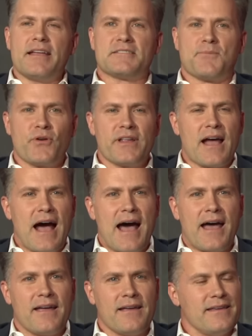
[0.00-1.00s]
It's pretty
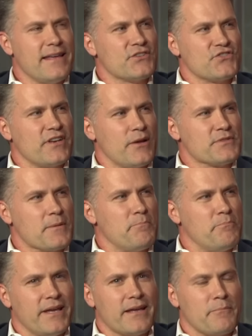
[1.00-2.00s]
high. Yesterday was a
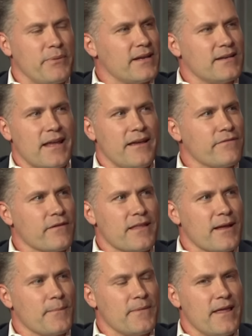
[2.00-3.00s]
big, big day for
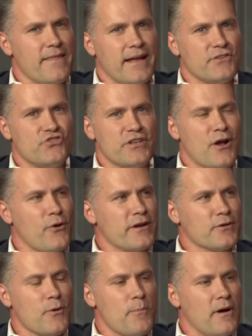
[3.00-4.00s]
them, and that Geno
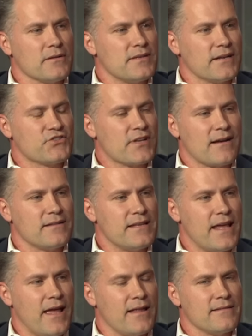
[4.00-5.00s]
Hero ball touchdown at
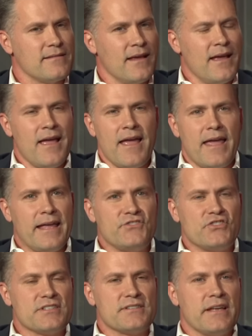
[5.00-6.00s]
the end
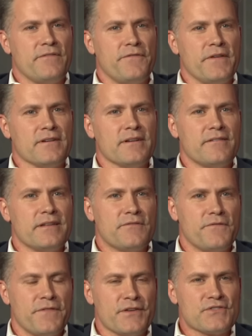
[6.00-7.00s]
it's just it feel it, it,
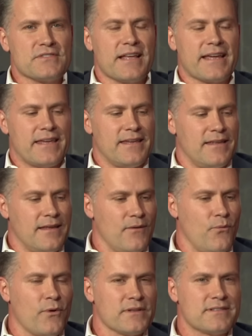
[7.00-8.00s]
feels like
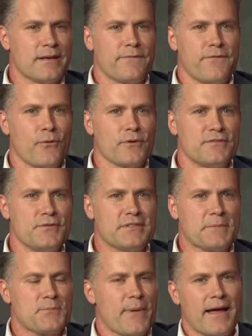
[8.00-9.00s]
one step forward two
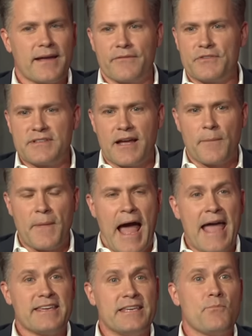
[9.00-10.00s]
steps back every time
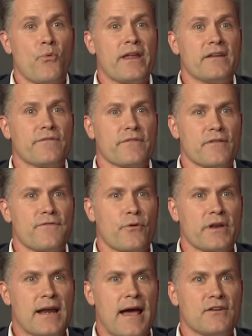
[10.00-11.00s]
i keep waiting for the
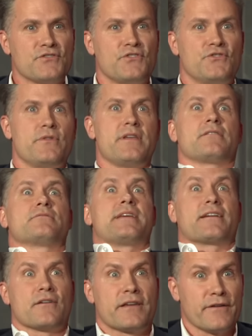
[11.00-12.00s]
49ers to do the
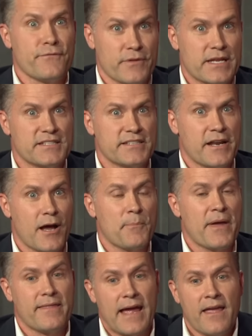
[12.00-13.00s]
undertaker gift where they sit
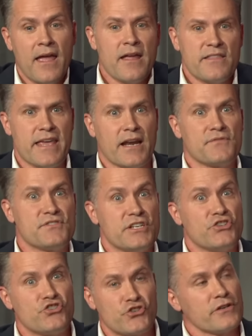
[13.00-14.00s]
up and that the
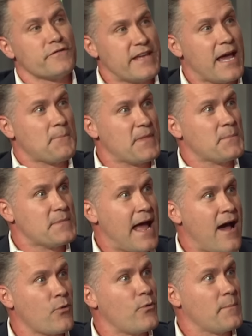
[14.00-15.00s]
nfc should have kept them
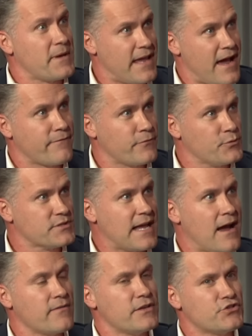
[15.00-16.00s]
down while mccaffrey was
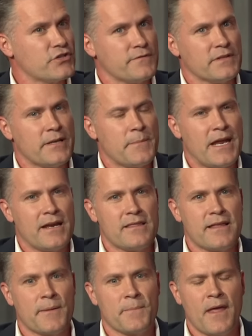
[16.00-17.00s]
out and they should have
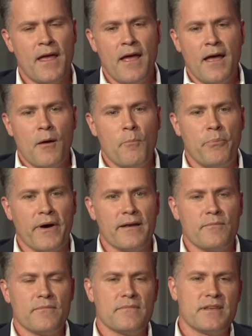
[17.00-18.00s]
eliminated them
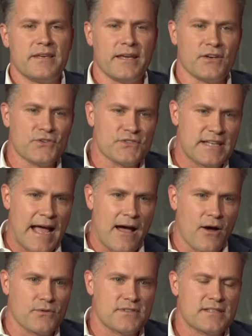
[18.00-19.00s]
but kittle's
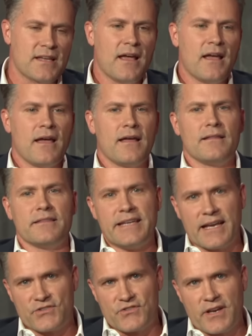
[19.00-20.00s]
out
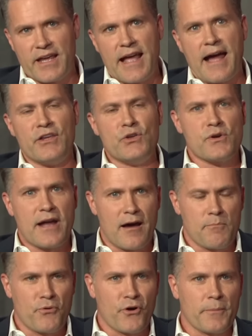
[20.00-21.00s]
yesterday aiyuk
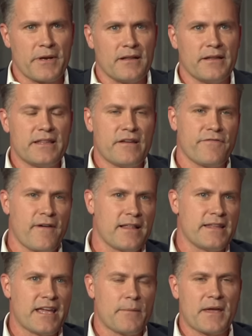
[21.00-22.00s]
out permanently they
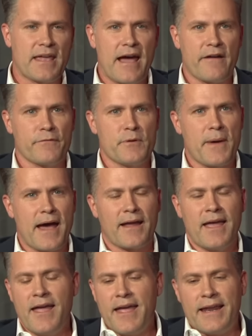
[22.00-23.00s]
finally get mccaffrey
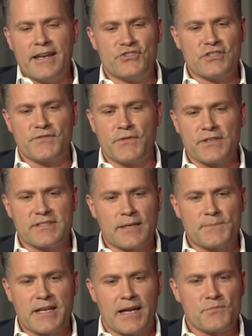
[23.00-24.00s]
back and it just feels
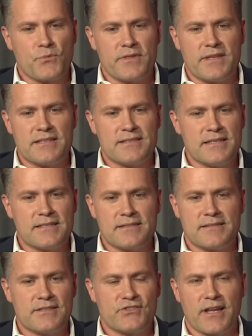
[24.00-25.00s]
sometimes with these
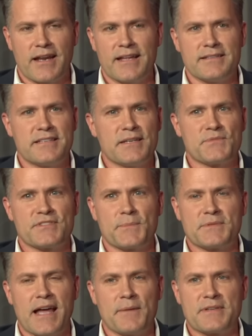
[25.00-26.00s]
seasons these shanahan teams
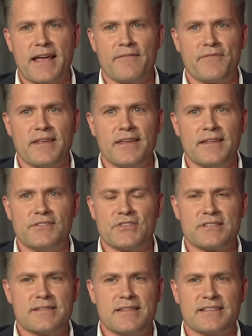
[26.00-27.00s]
sometimes have the
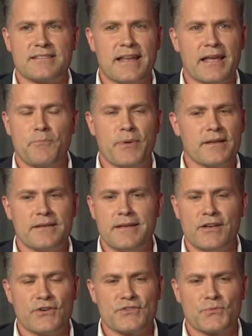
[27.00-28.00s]
just the snake bitten
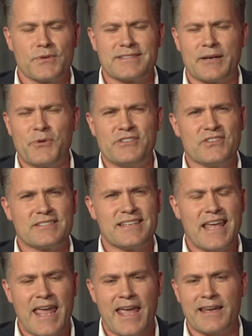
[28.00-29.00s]
years where it's like we
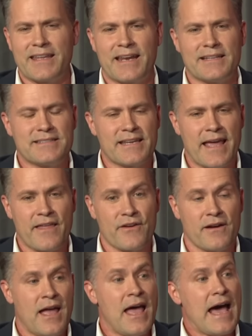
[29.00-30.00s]
just can't get it
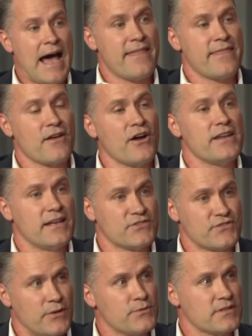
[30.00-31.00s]
together i thought
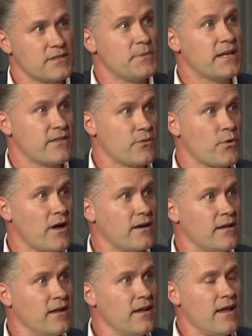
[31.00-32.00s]
yesterday was going to begin the
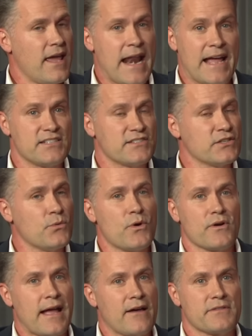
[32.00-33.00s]
run and i still
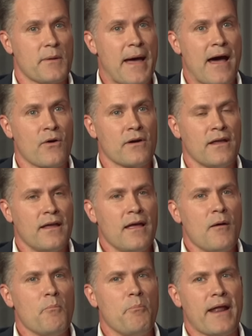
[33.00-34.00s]
won't count them out
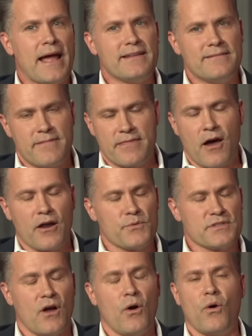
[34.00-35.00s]
but I thought it
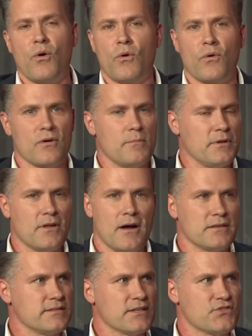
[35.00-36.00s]
was a horrible
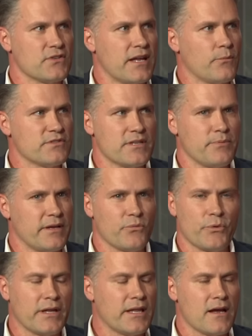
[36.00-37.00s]
loss yesterday in which they played
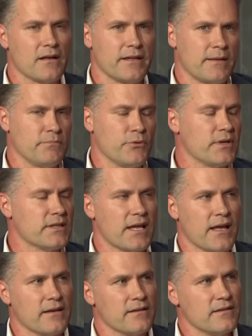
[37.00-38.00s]
really ugly and blew it at the
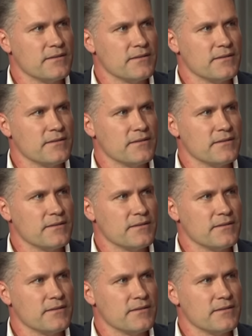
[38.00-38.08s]
end.